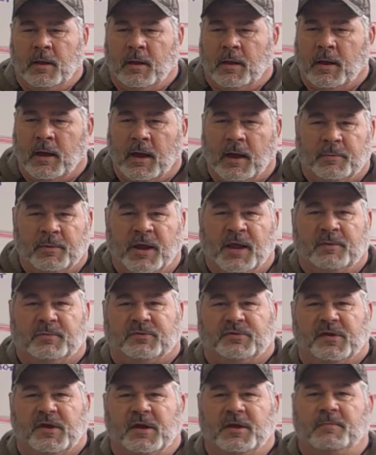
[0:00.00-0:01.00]
My name
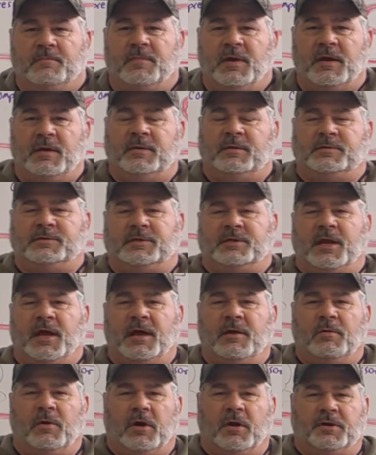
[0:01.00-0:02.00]
is Dean Benton.
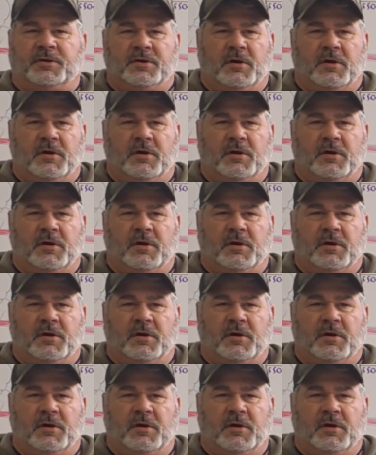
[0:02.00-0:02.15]
Today we're going